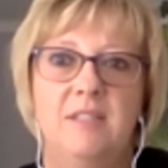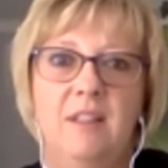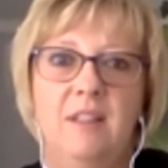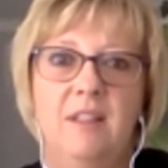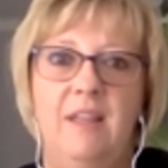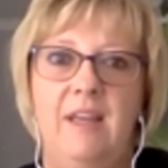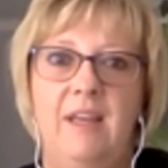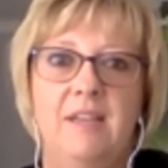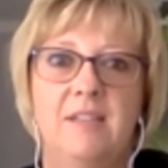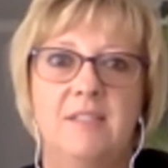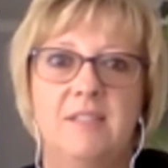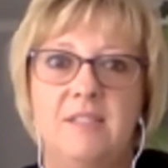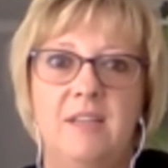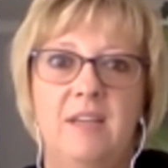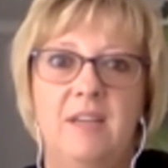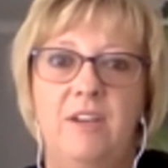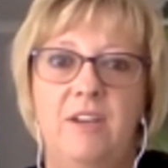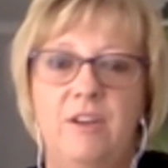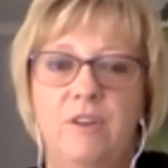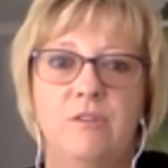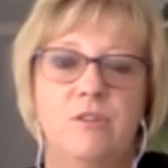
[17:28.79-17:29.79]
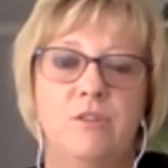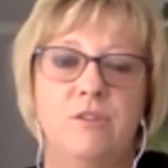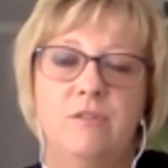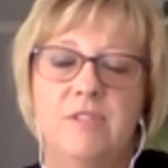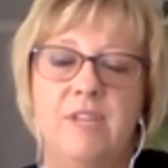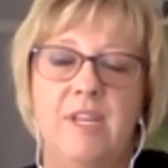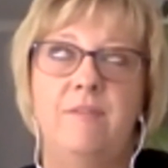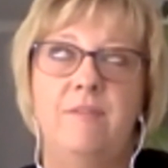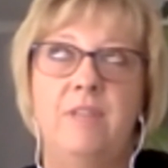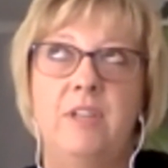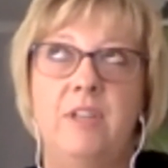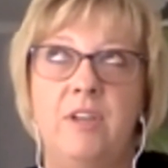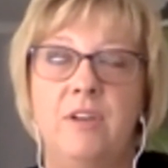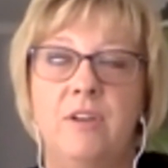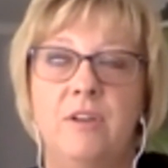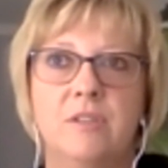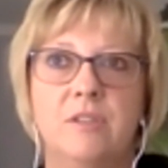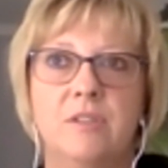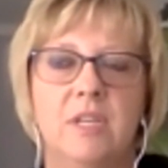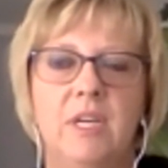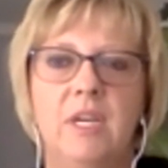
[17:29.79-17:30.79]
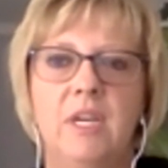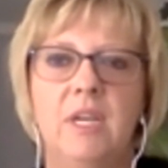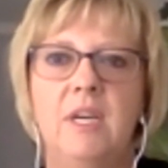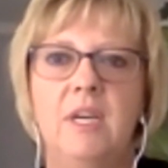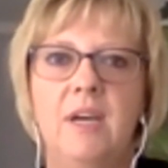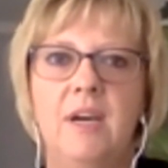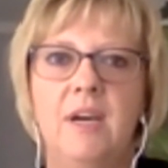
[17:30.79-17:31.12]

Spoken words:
in the last 10 years or 7 years,